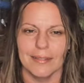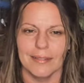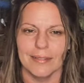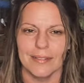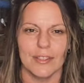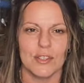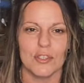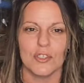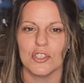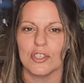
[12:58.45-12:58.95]

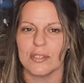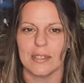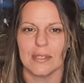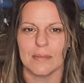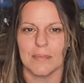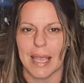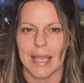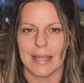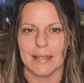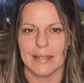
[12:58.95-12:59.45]
They're just
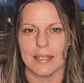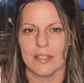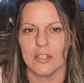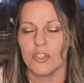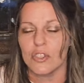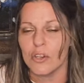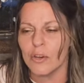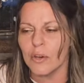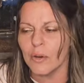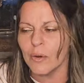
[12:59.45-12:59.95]
amazing.
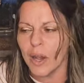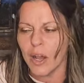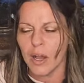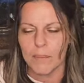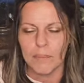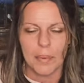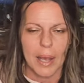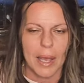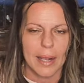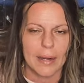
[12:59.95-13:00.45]
So
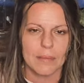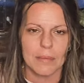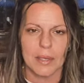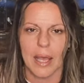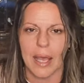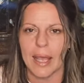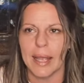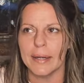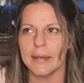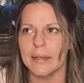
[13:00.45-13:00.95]
bottom
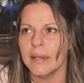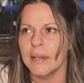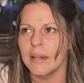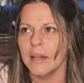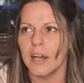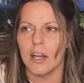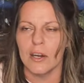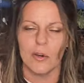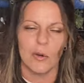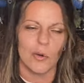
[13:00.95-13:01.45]
line,
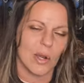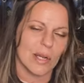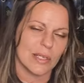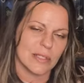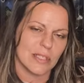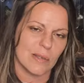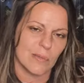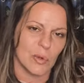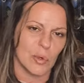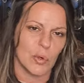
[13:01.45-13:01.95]

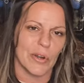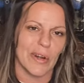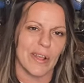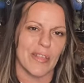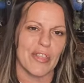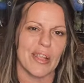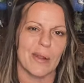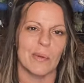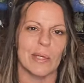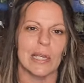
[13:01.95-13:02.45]
across the board, I
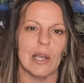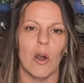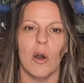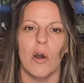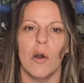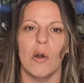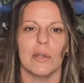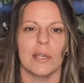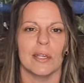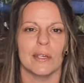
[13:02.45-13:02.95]
think we
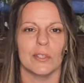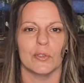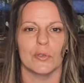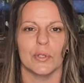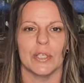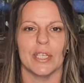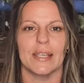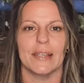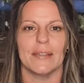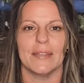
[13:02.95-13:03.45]
all can
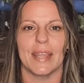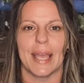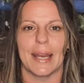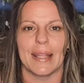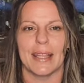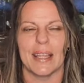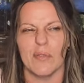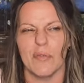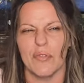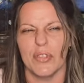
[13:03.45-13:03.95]
agree that
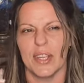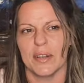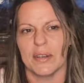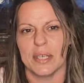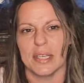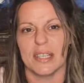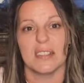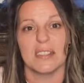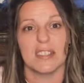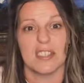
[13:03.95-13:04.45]
if there
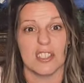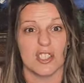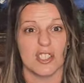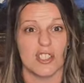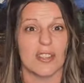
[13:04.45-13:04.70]
is such